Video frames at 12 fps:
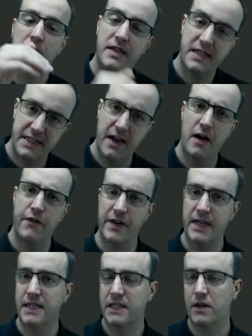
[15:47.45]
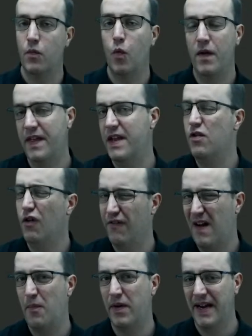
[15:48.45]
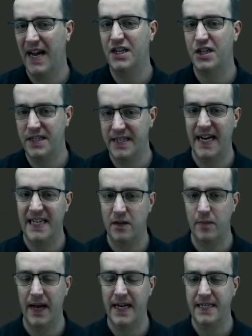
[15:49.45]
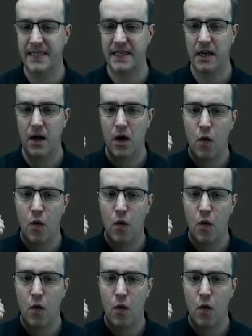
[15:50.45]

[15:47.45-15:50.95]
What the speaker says: service within your fabrication database